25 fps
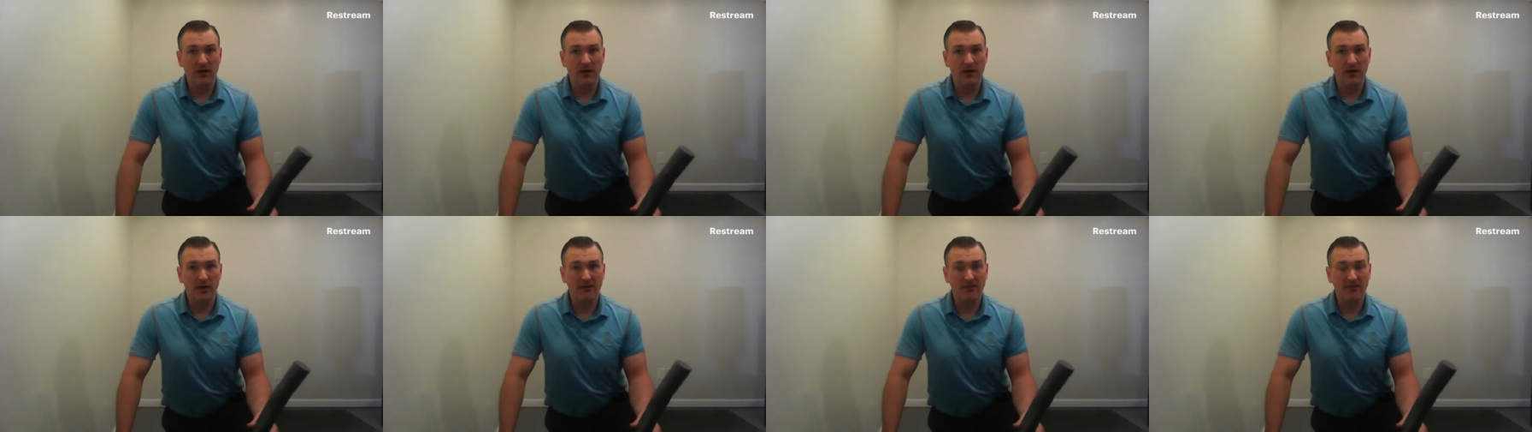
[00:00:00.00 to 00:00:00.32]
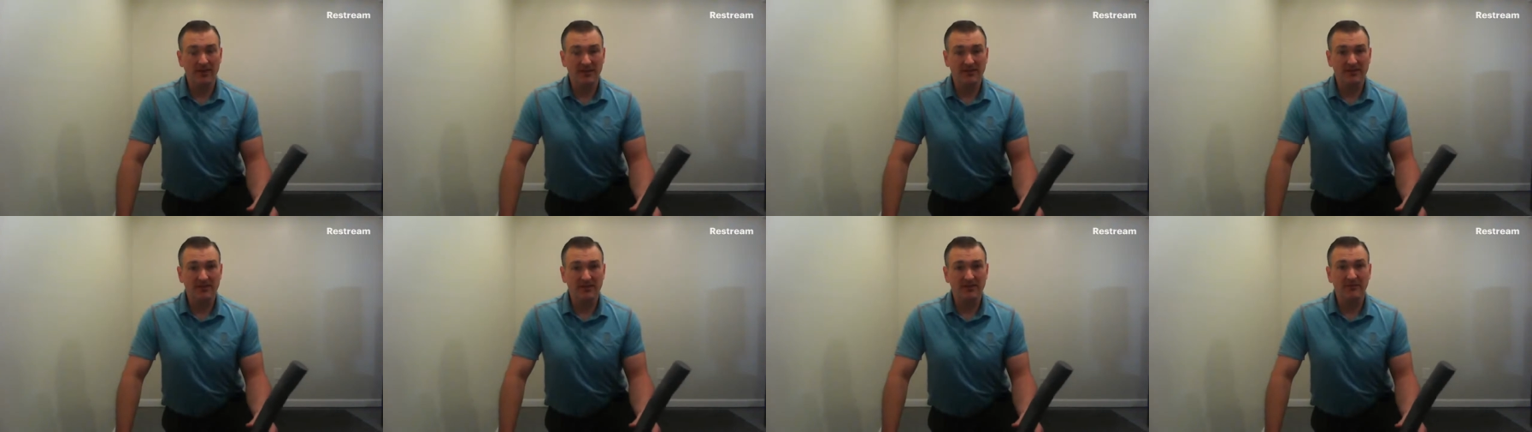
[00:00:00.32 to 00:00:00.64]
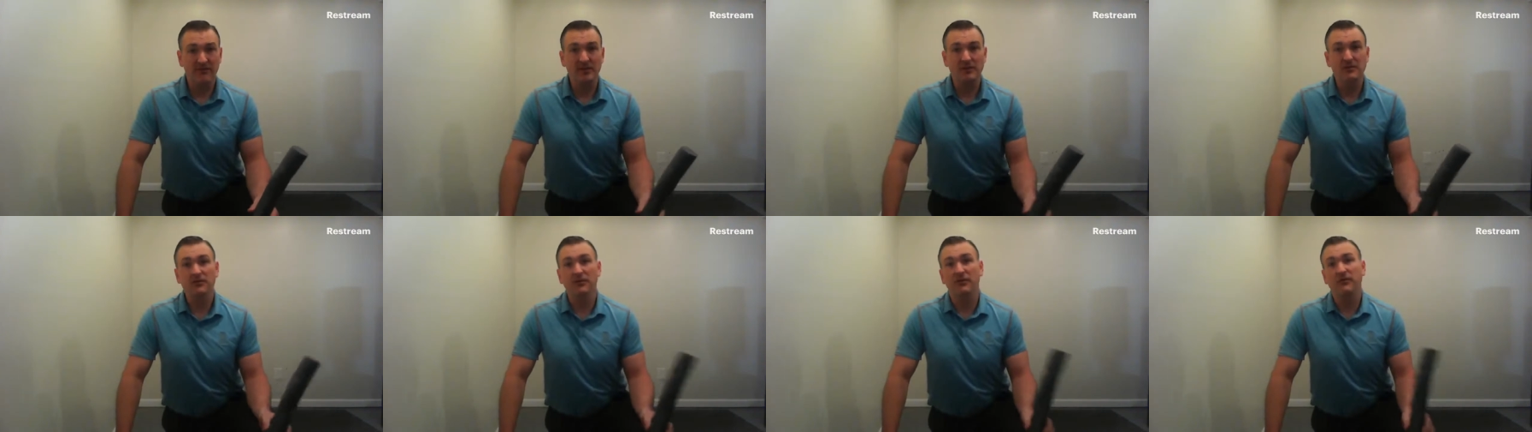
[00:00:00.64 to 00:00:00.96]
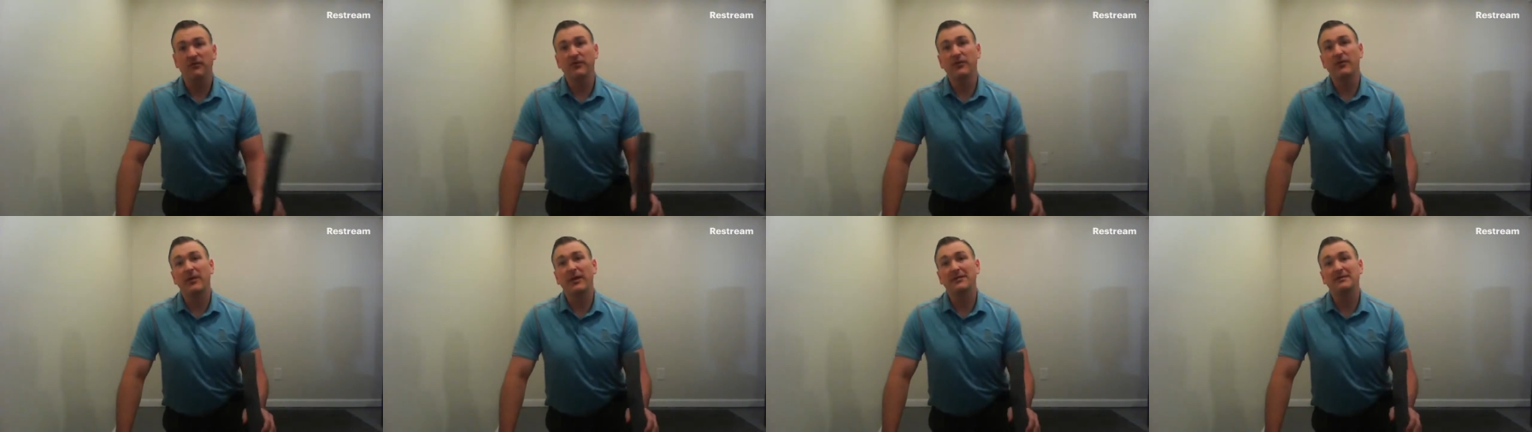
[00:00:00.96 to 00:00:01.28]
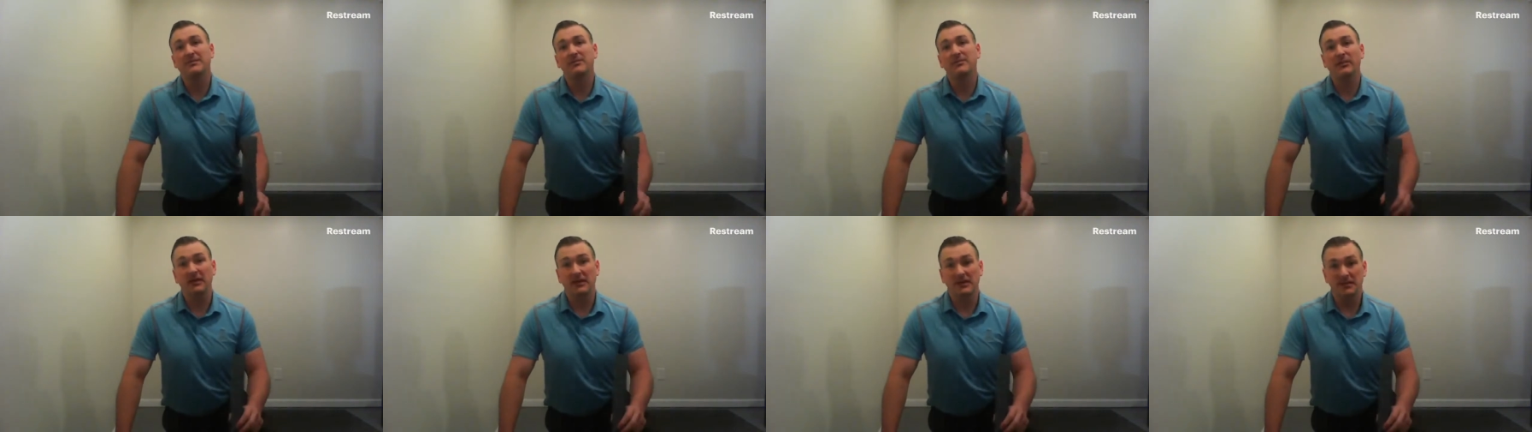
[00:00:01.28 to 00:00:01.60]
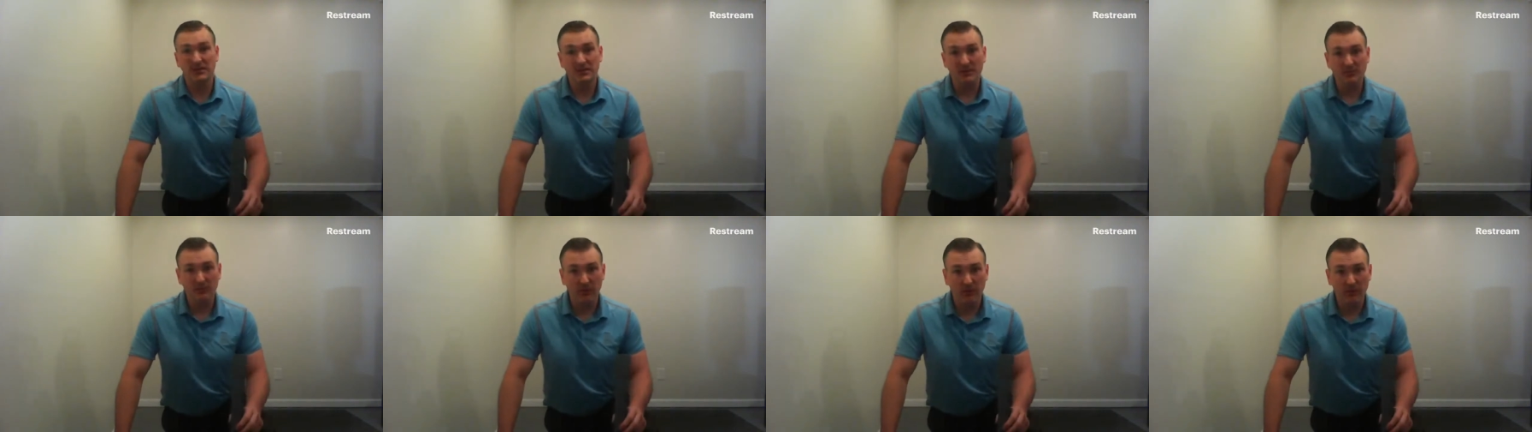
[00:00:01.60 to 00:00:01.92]
of activity. So if you're about to play a
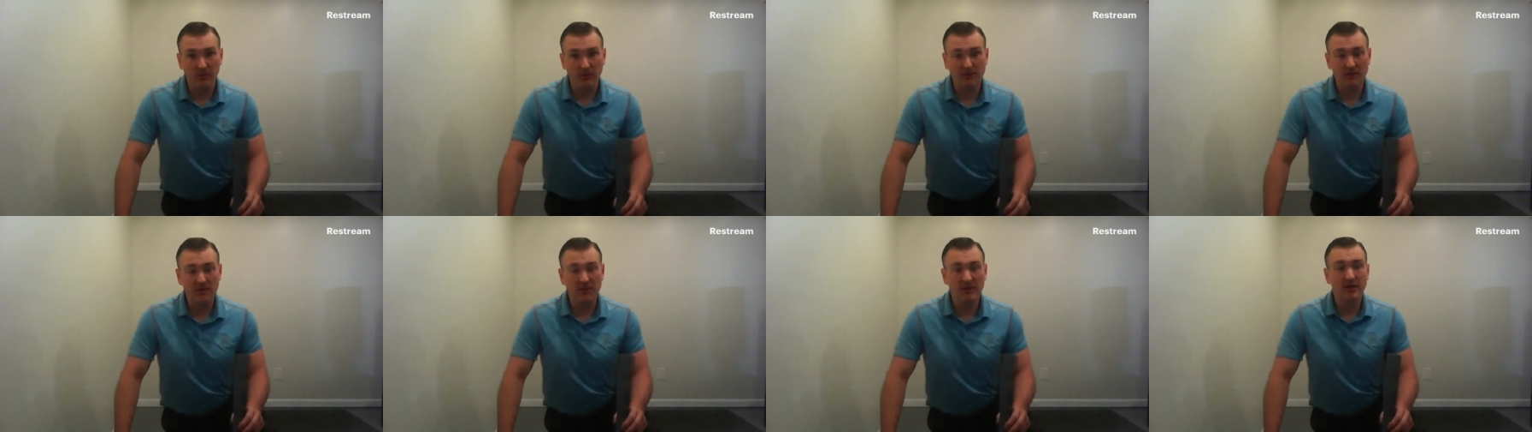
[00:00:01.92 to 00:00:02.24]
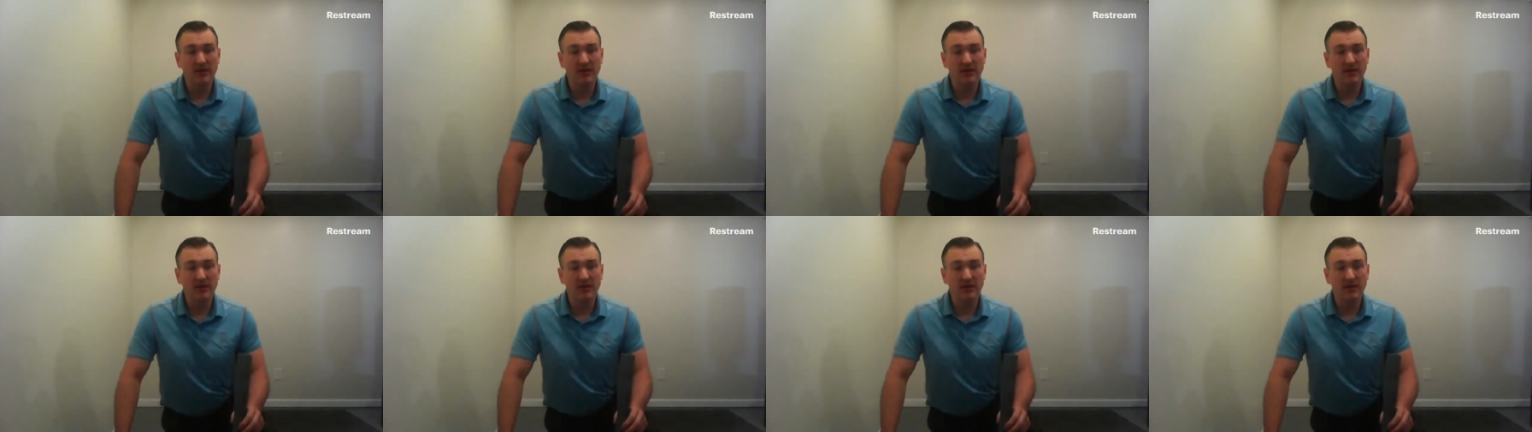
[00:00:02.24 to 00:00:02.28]
sport,